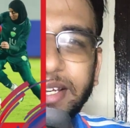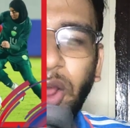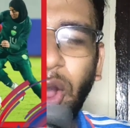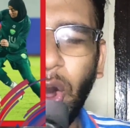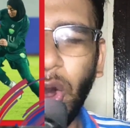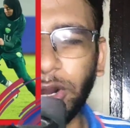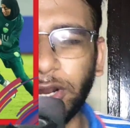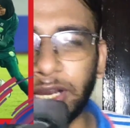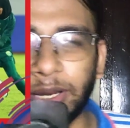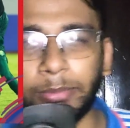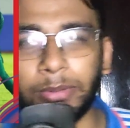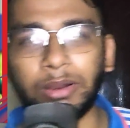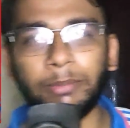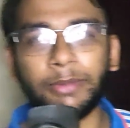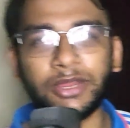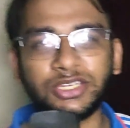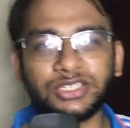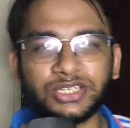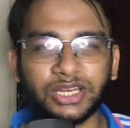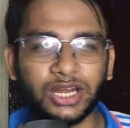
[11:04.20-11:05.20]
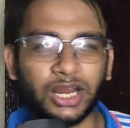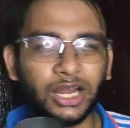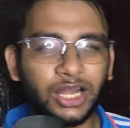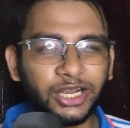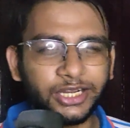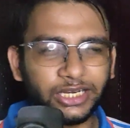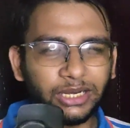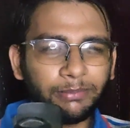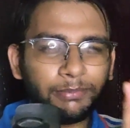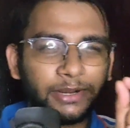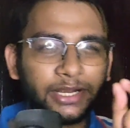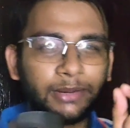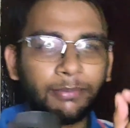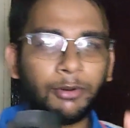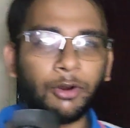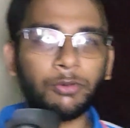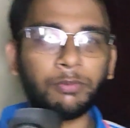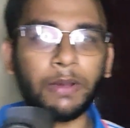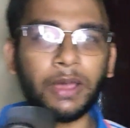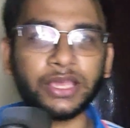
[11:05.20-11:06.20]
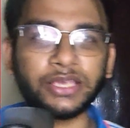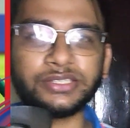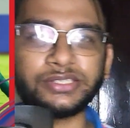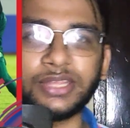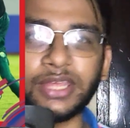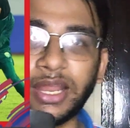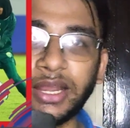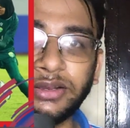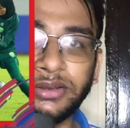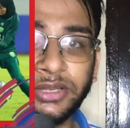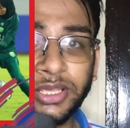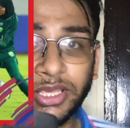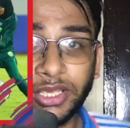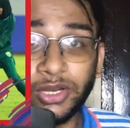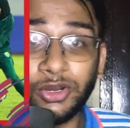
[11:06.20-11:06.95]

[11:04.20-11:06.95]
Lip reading: an honorable mention, a little bit about Pakistan.